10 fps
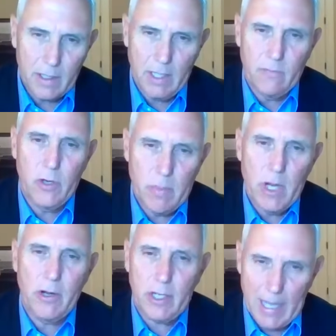and every
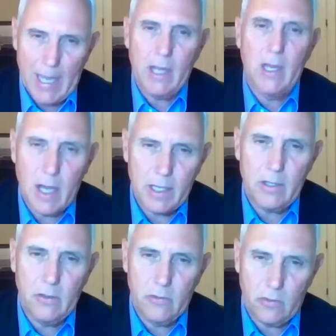American
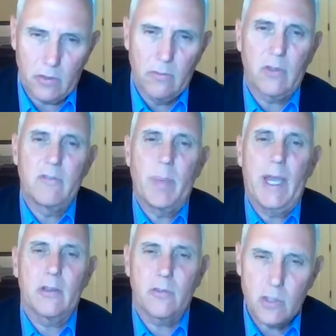ally is given safe
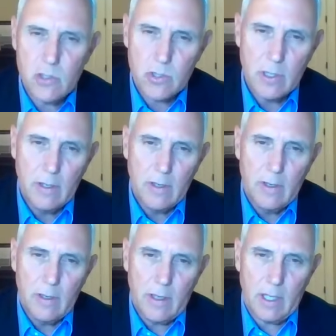passage
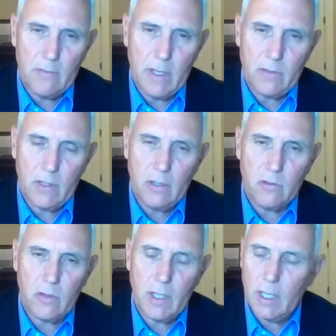out of
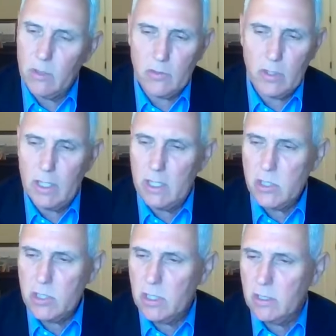Afghanistan. I must tell you, I
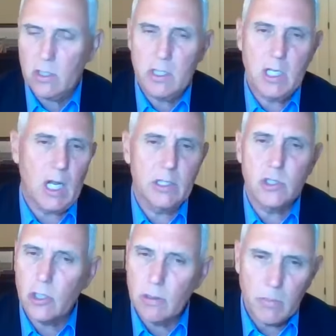just think it's
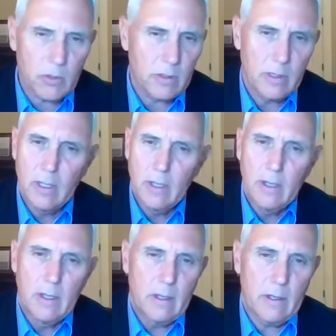unconscionable
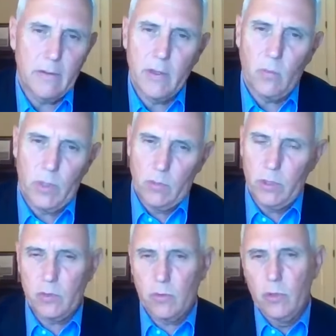uh, that we
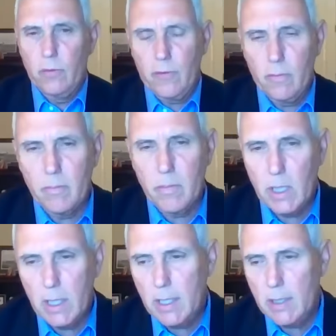withdrew from
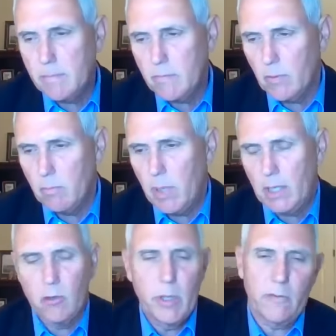uh, from
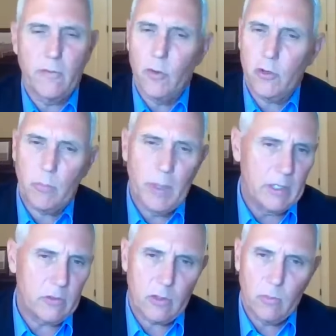Bagram Air Force
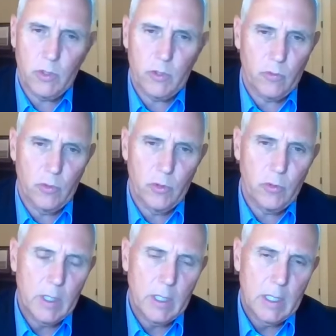Base and
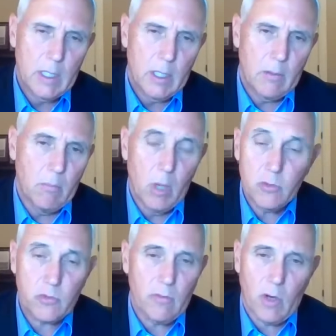withdrew
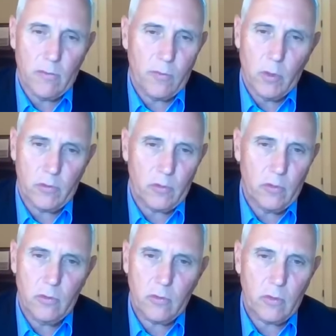most of our
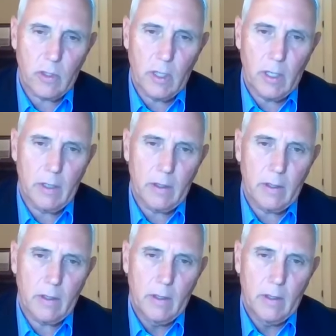forces. Uh,